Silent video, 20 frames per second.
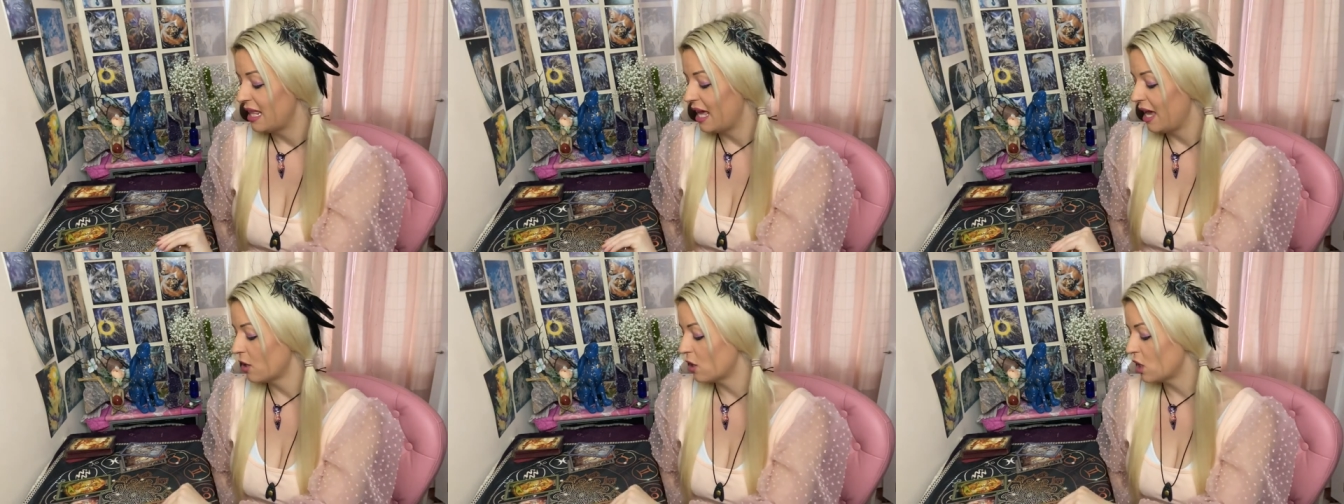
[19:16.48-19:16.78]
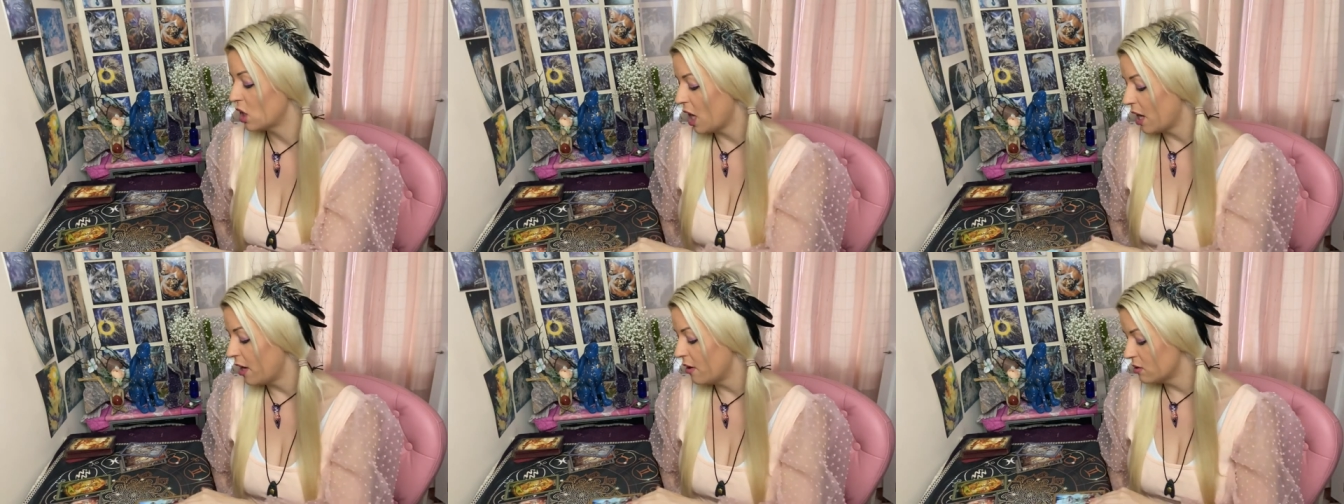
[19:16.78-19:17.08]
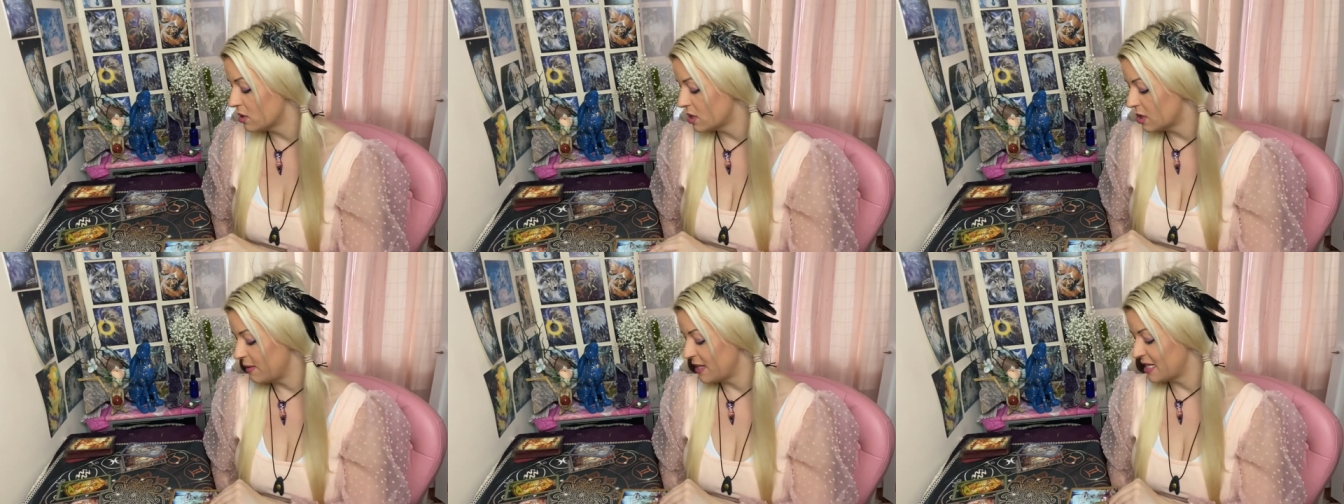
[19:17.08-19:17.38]
They are
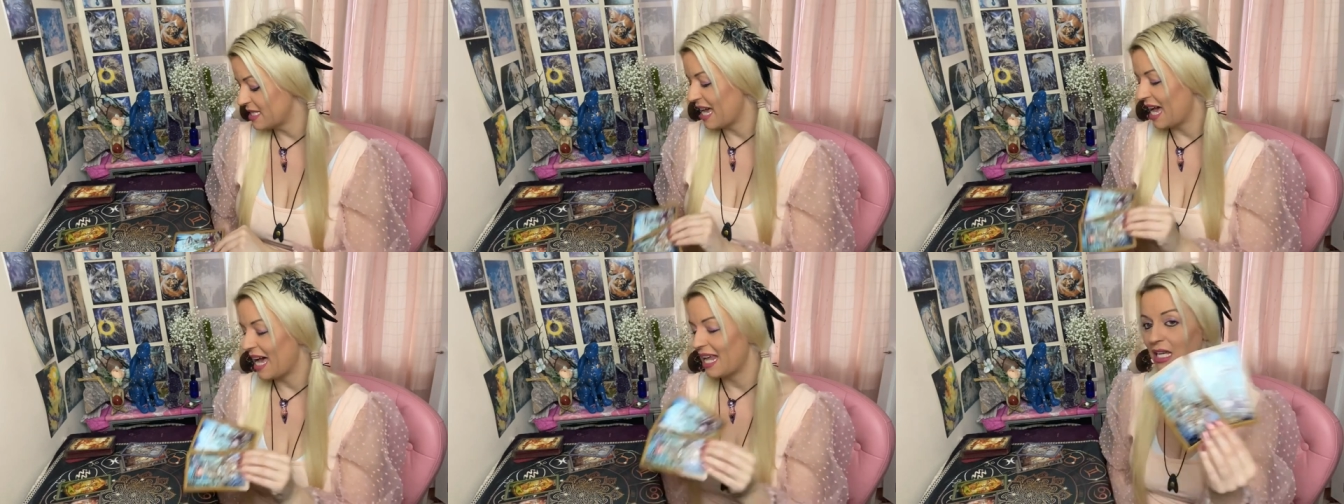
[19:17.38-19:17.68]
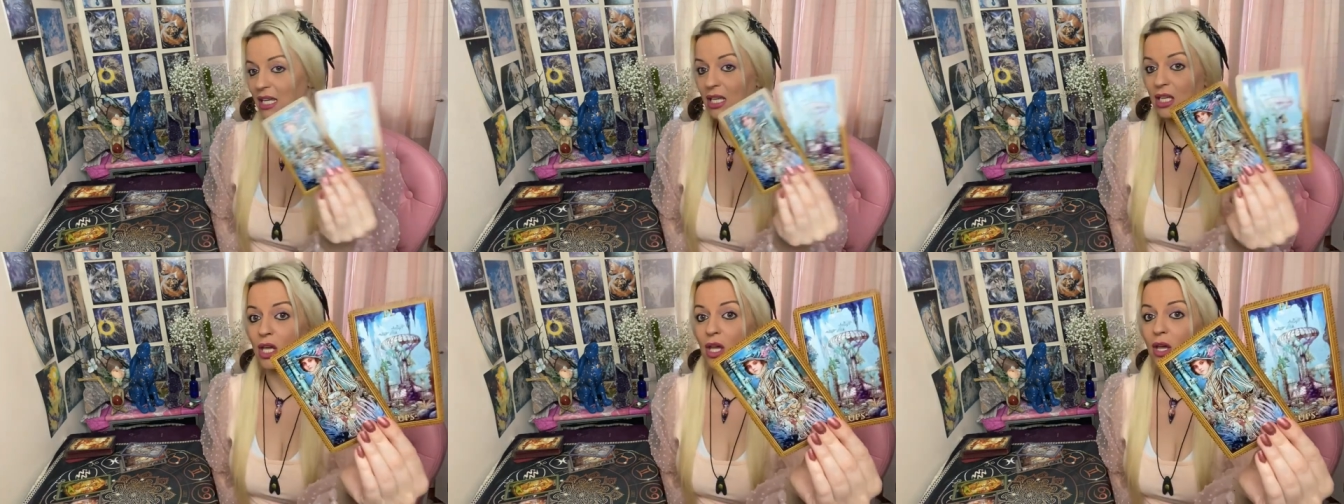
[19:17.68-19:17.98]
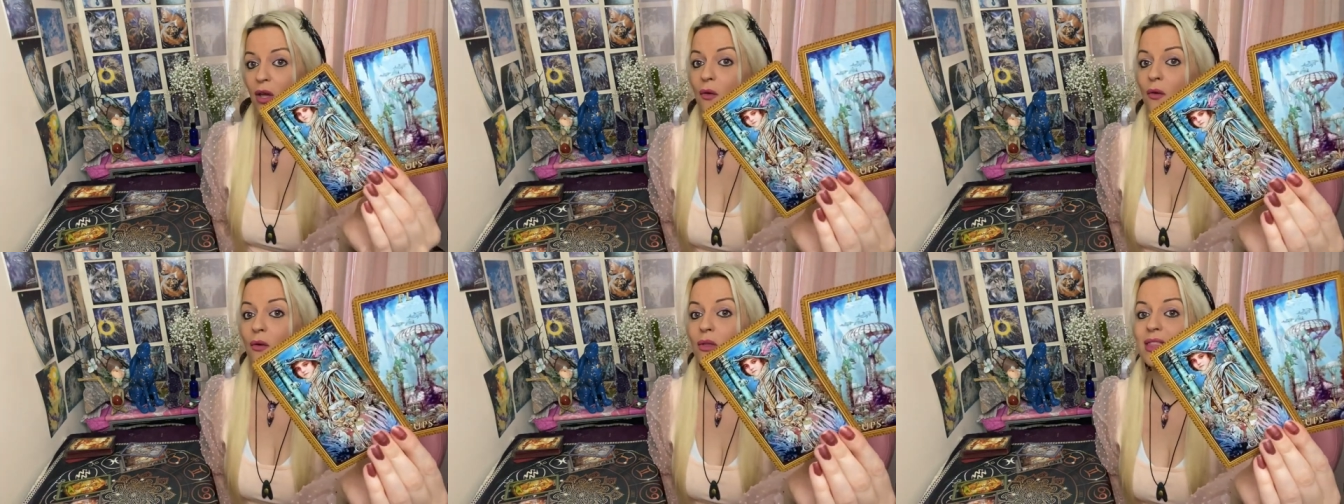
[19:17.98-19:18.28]
going to be telling
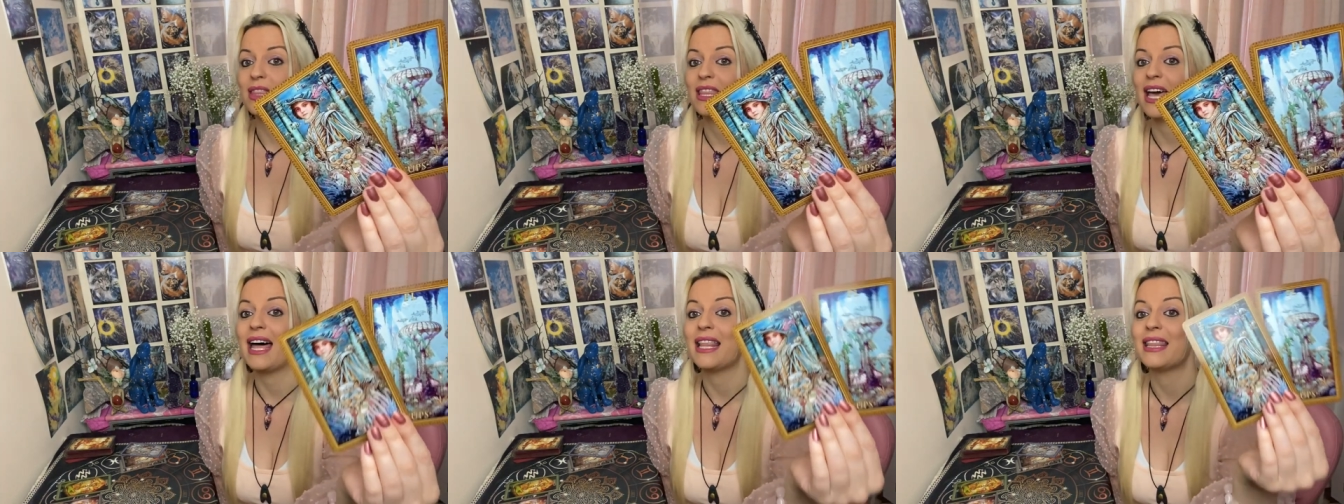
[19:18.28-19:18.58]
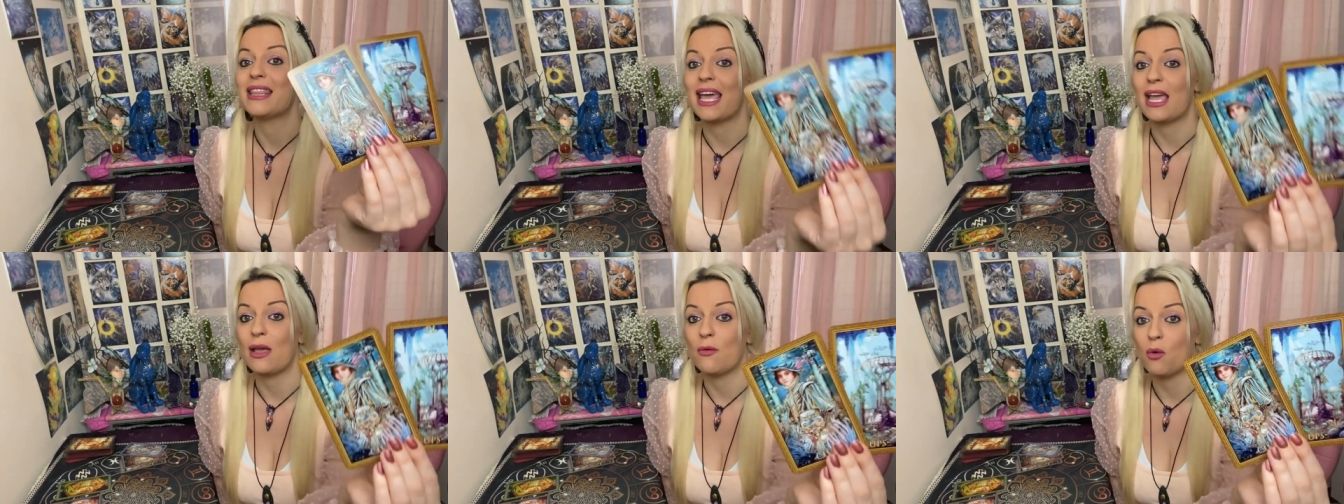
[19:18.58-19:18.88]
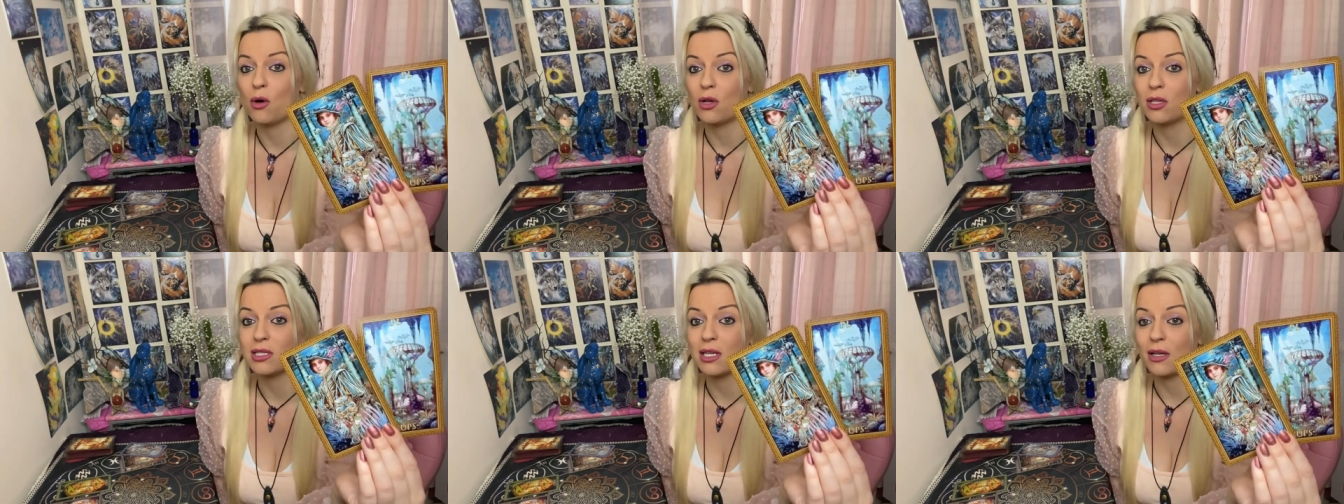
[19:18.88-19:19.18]
you that they
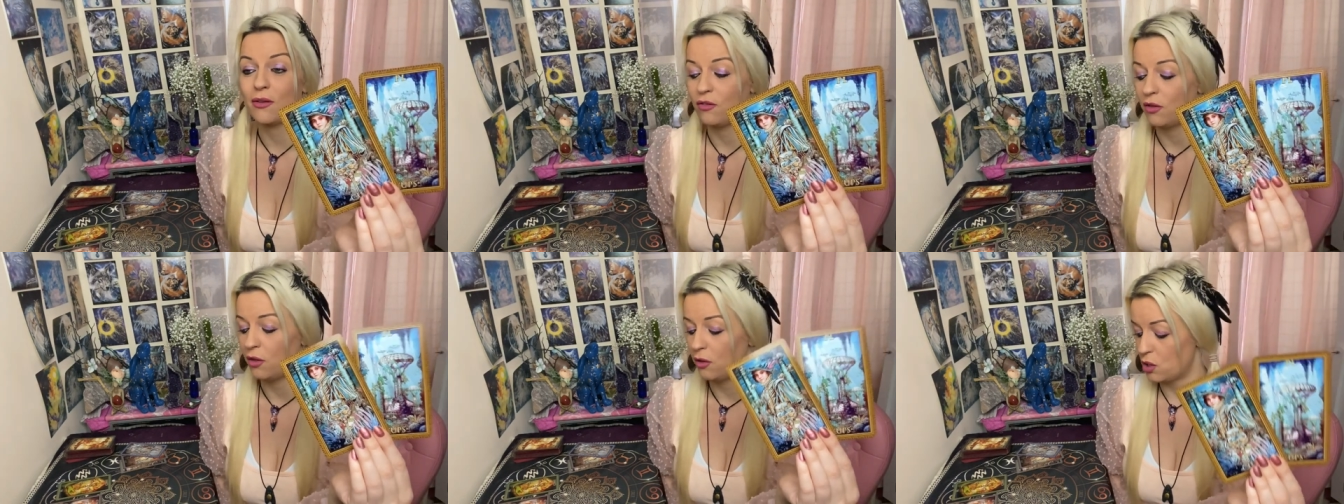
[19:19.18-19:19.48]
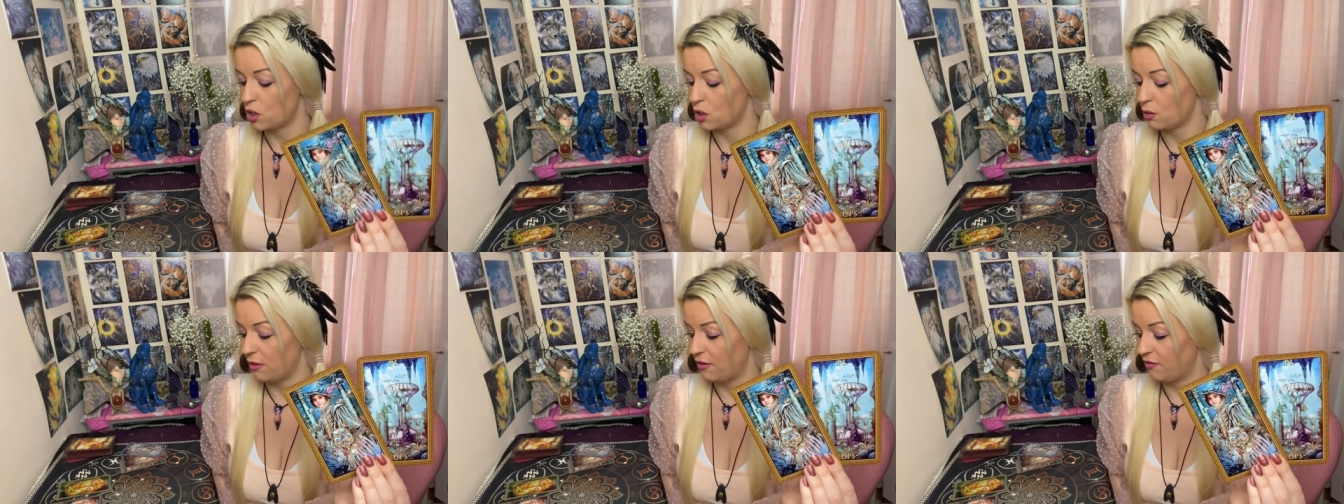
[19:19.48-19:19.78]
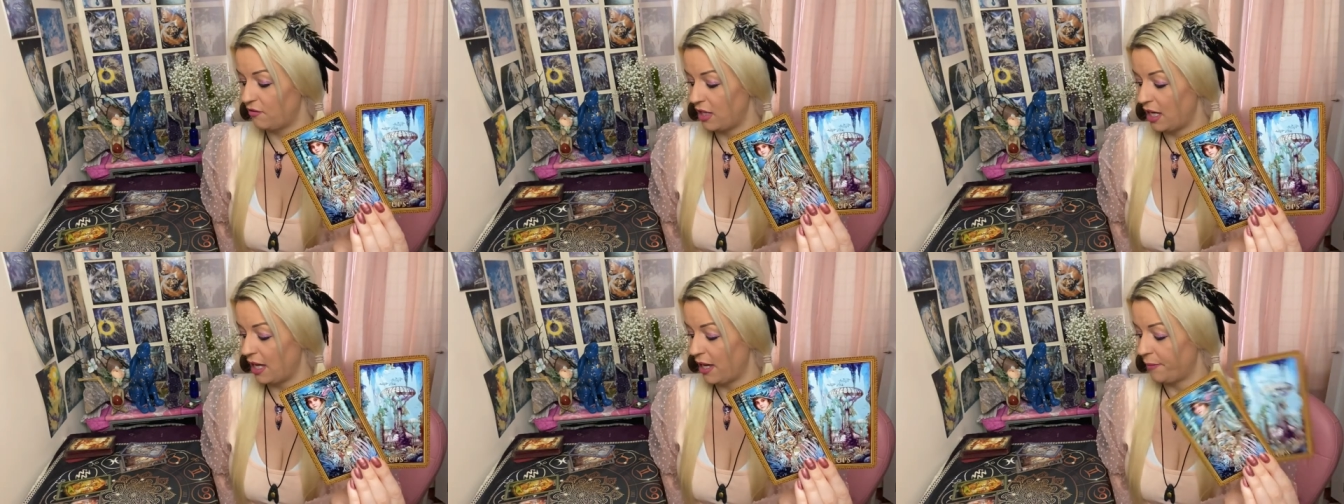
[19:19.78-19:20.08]
want a future
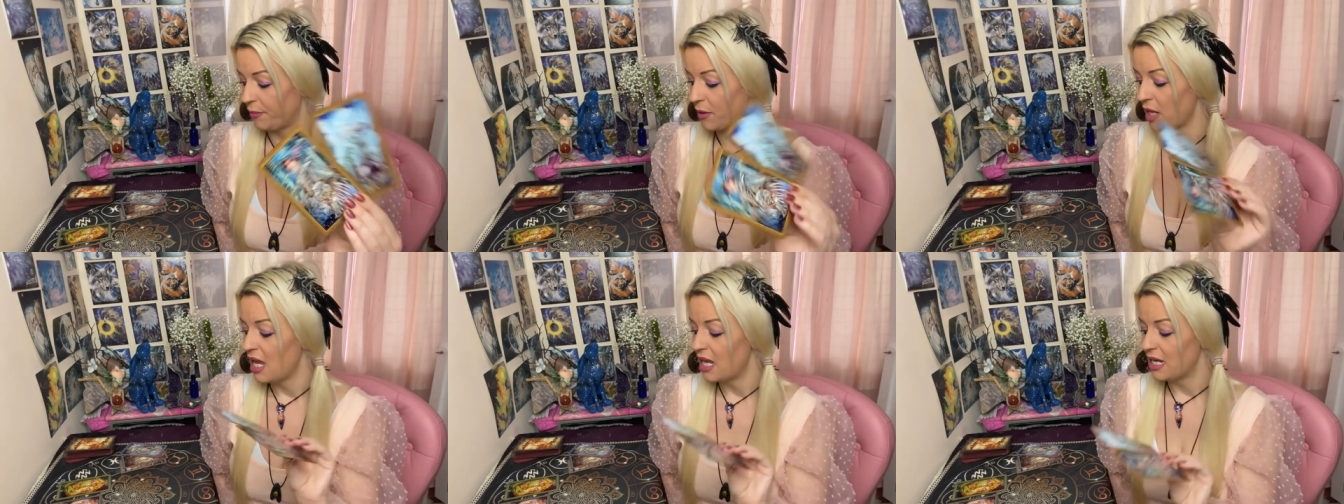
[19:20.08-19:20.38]
with you.